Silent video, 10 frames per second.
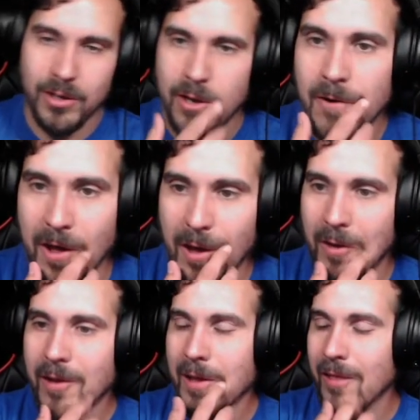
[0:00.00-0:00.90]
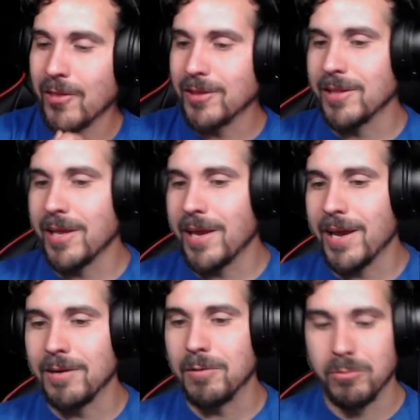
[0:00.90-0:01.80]
Uh, I think that they had
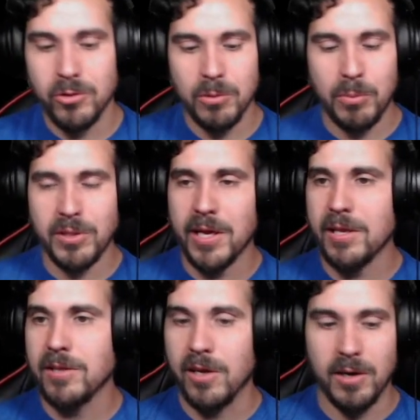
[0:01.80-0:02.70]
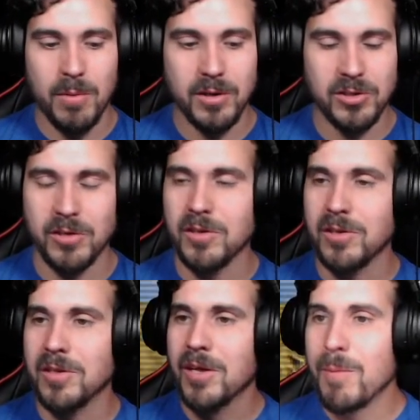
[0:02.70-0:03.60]
to really put that in there to make sure that
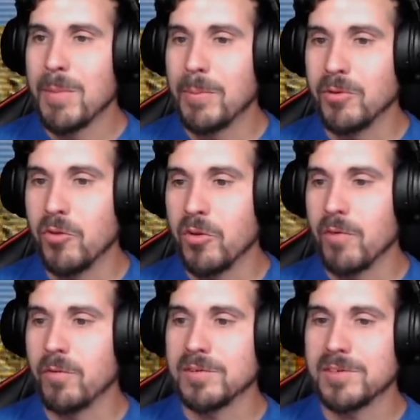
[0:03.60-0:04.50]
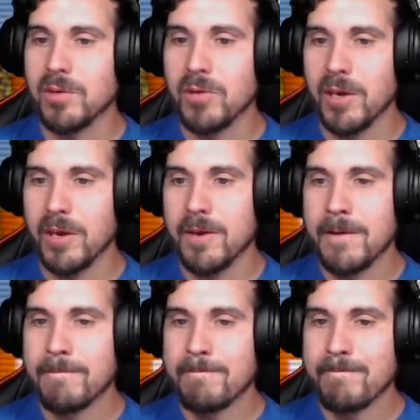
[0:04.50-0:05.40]
people knew the difference. Okay,
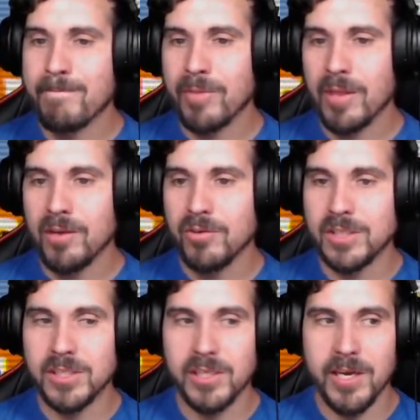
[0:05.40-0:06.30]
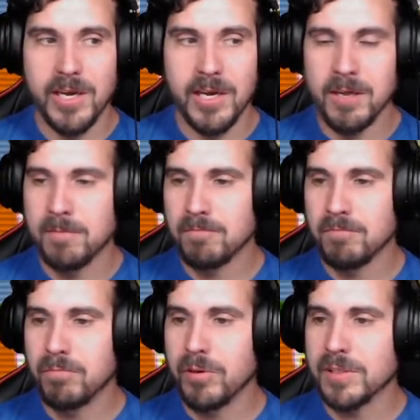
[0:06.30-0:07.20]
let's uh,
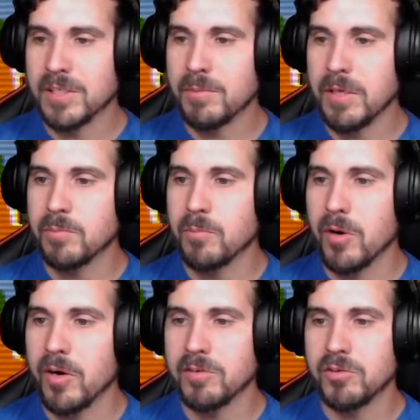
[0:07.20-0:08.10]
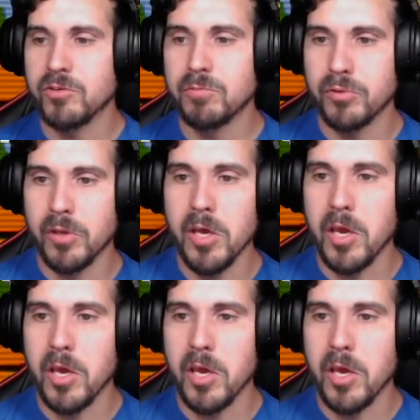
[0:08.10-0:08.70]
press the space bar to play.